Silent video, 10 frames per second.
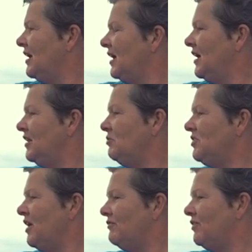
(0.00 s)
and they would
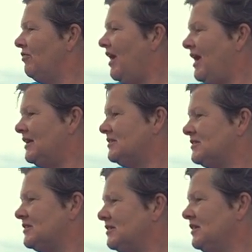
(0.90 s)
have a
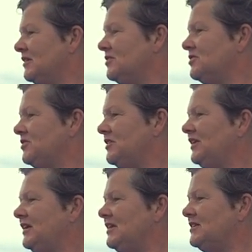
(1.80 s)
rest. So they
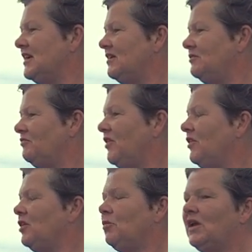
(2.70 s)
lay down.
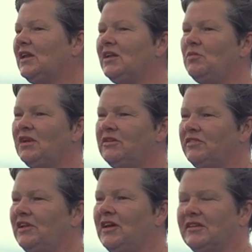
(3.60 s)
Very quickly one of
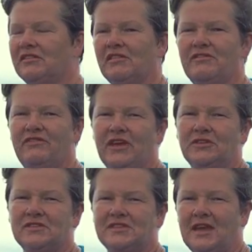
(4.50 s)
the lads
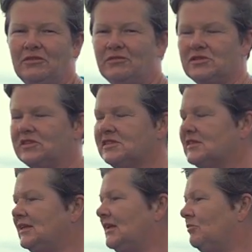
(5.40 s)
fell sound
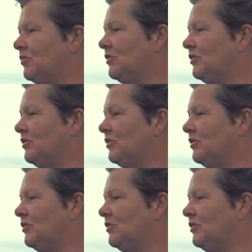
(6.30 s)
asleep.